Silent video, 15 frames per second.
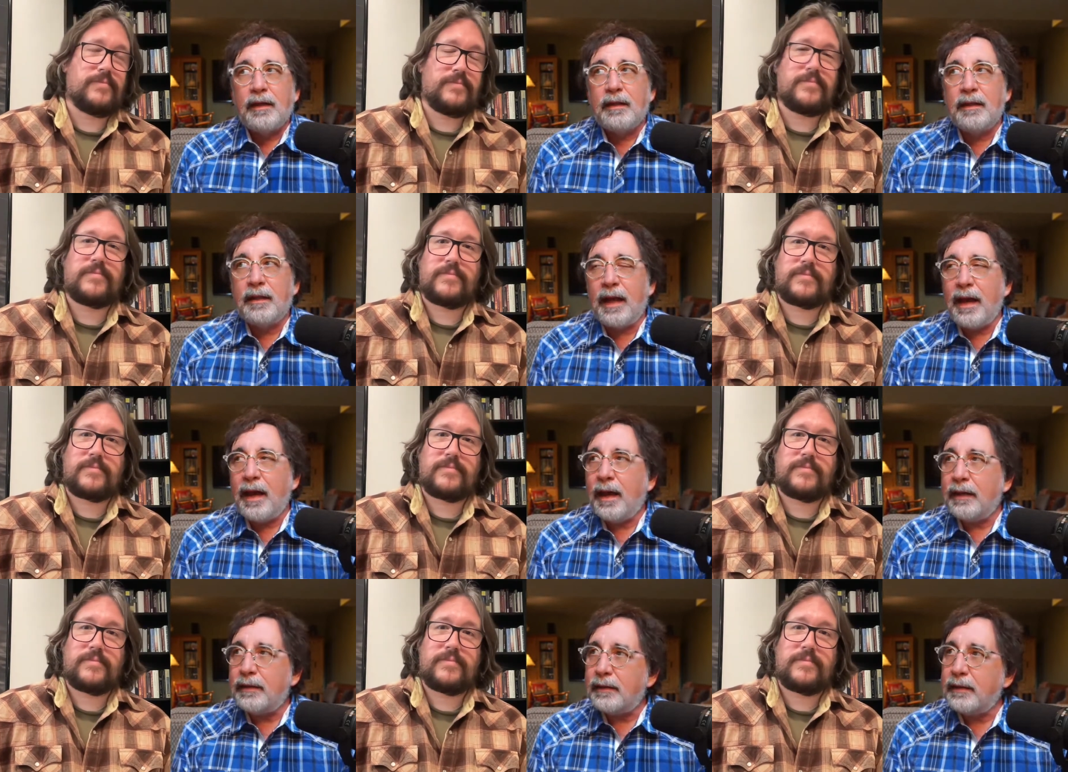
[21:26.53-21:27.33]

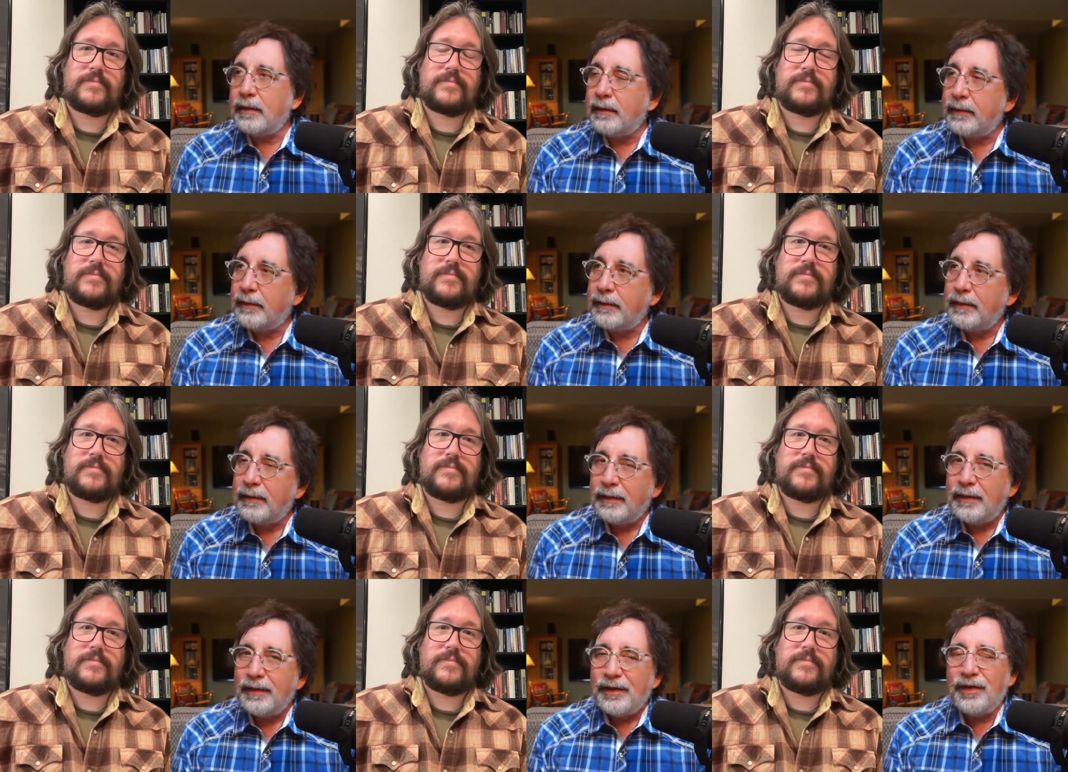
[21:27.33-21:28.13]
Speaker 1: That,
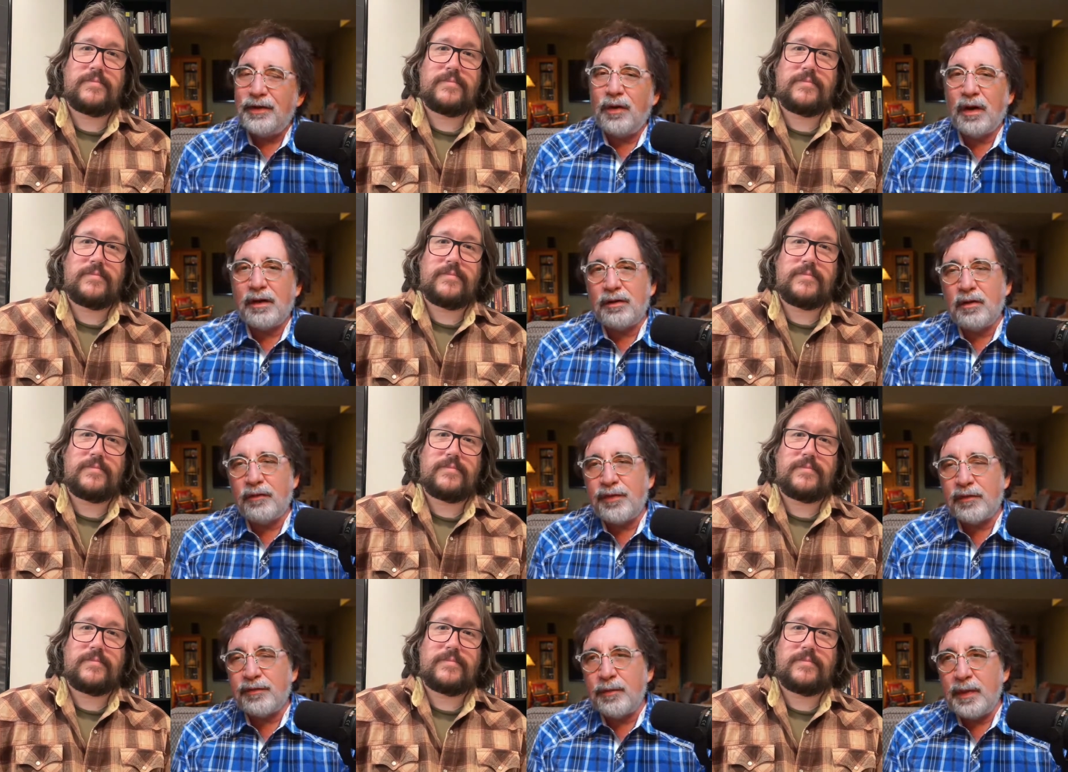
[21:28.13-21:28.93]
you know, I don't know
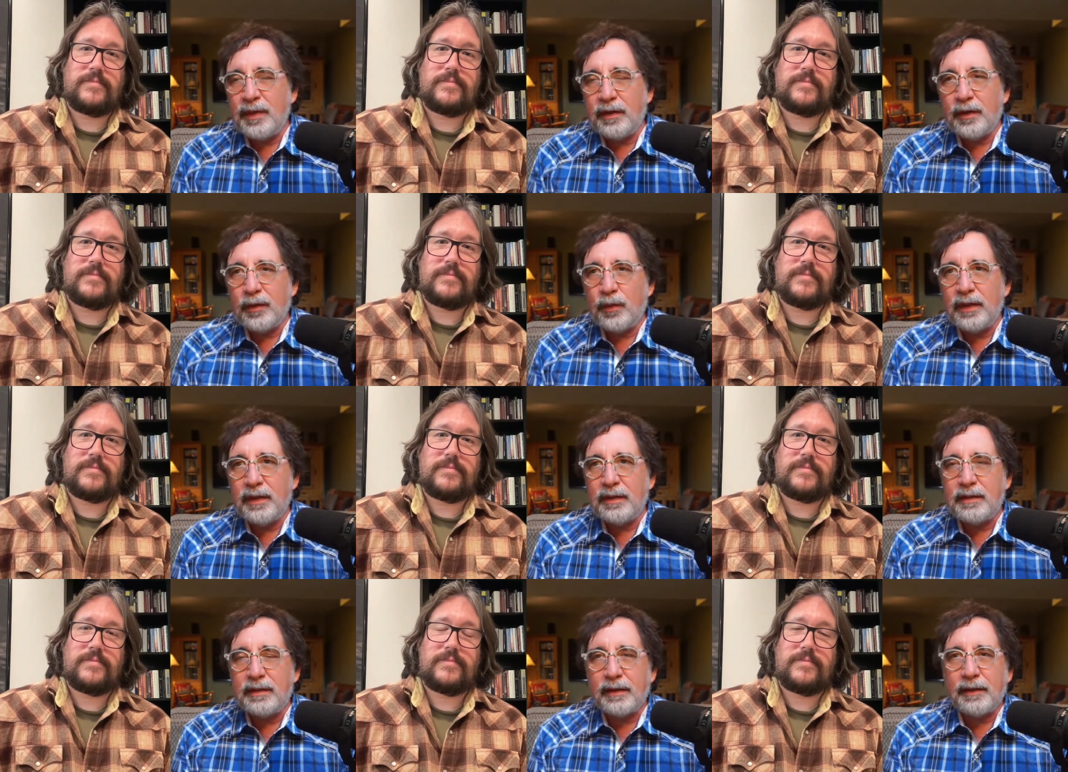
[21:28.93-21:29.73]
if you're familiar
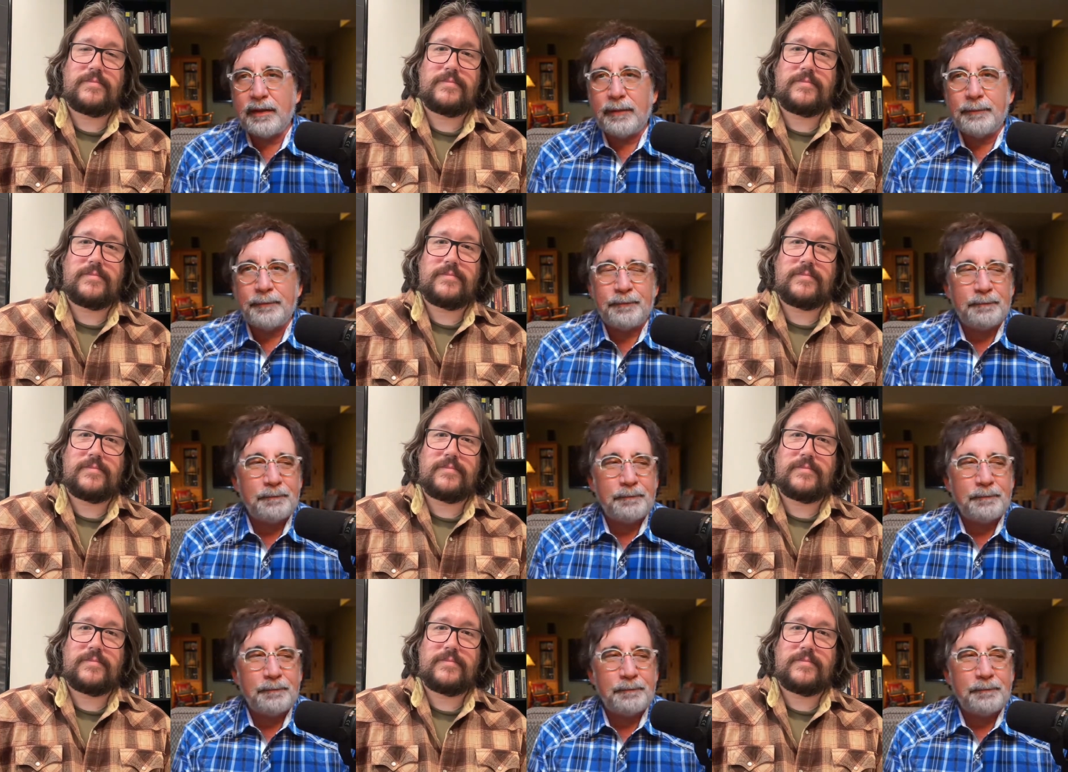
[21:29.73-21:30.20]
with. Uh,